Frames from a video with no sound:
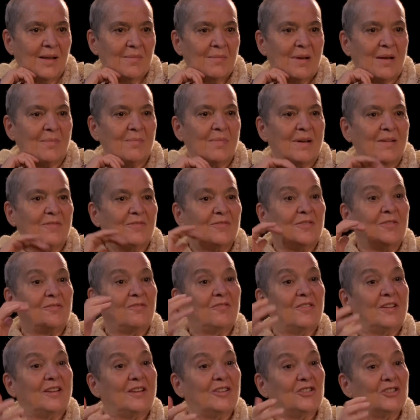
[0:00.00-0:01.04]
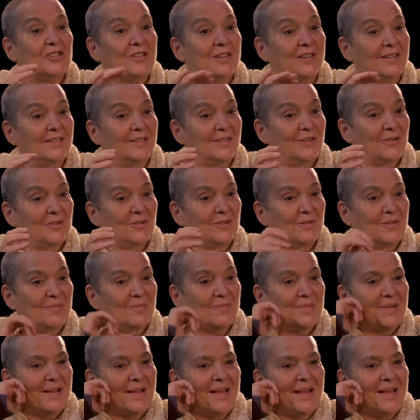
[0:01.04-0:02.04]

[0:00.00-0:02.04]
And the finishing, you know.